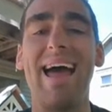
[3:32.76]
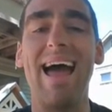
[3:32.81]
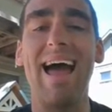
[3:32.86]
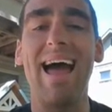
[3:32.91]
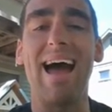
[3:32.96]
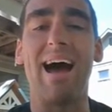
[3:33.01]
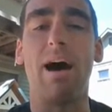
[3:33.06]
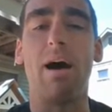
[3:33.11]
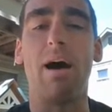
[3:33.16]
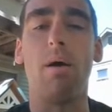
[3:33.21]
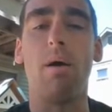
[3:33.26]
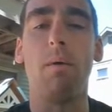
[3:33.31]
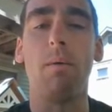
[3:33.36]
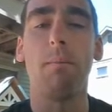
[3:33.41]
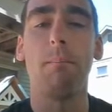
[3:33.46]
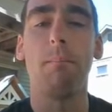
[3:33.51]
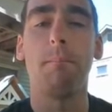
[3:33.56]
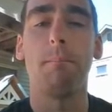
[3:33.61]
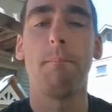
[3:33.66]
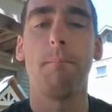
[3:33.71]

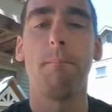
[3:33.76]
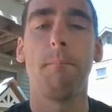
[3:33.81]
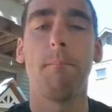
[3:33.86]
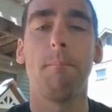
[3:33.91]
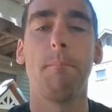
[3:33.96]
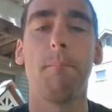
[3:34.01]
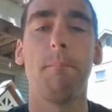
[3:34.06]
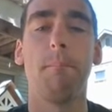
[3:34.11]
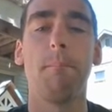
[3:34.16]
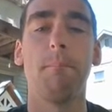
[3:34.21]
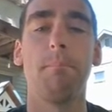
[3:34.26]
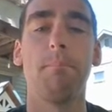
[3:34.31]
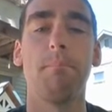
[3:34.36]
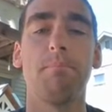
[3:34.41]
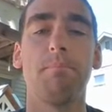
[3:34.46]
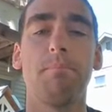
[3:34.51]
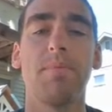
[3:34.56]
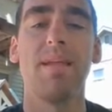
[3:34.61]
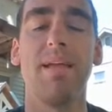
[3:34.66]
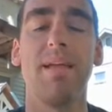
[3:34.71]
now
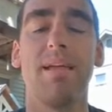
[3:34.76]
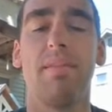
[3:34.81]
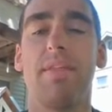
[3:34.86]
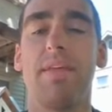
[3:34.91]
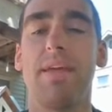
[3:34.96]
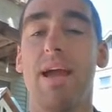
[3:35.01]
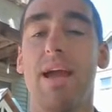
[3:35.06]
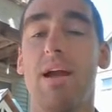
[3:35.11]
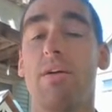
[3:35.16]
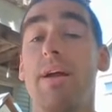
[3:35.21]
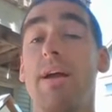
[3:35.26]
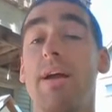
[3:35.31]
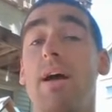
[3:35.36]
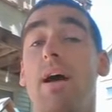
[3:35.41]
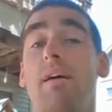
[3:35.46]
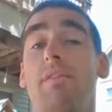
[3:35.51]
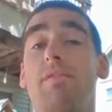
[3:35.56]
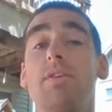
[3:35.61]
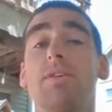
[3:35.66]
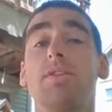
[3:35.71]
the area
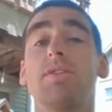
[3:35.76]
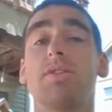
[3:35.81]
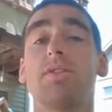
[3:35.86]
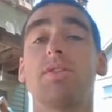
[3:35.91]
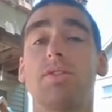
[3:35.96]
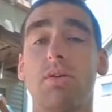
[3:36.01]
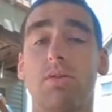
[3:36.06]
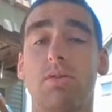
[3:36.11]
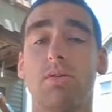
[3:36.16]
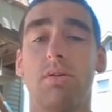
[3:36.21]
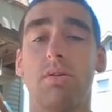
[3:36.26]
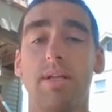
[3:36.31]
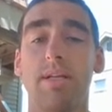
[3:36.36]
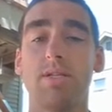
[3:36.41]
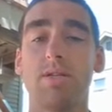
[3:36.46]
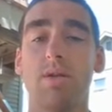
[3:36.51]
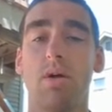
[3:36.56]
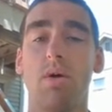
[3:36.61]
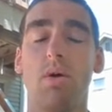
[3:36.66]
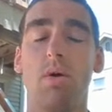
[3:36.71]
of the circle
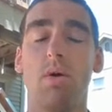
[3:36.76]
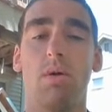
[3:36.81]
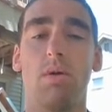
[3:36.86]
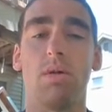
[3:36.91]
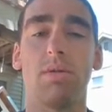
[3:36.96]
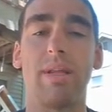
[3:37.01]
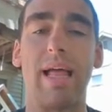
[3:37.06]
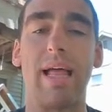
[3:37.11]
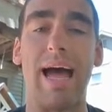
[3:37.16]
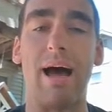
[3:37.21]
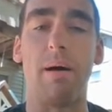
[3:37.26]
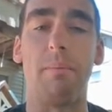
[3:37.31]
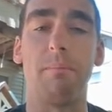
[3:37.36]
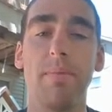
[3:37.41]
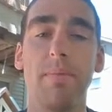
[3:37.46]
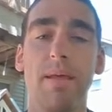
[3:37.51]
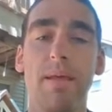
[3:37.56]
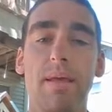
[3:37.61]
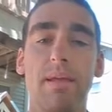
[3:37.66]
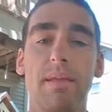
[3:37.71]
is the whole. Now,
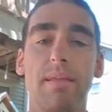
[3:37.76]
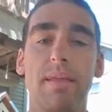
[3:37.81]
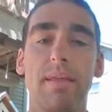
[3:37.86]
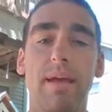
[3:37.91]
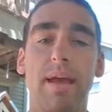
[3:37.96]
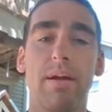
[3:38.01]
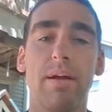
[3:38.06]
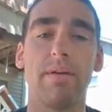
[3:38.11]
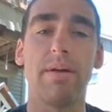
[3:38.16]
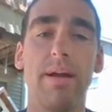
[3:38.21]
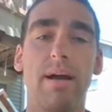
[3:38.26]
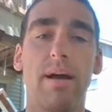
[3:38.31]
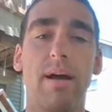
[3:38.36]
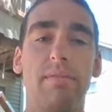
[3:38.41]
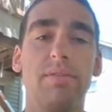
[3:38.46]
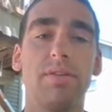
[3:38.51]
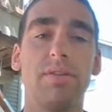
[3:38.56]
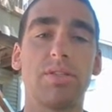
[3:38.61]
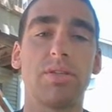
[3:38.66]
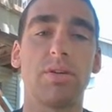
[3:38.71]
the area
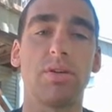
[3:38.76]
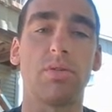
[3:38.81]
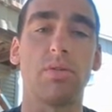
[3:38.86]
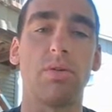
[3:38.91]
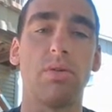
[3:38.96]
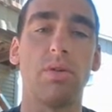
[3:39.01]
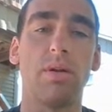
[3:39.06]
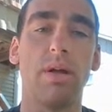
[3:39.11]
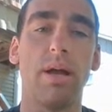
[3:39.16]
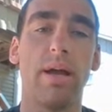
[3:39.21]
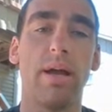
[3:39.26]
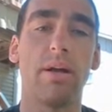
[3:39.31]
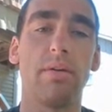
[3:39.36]
of the circle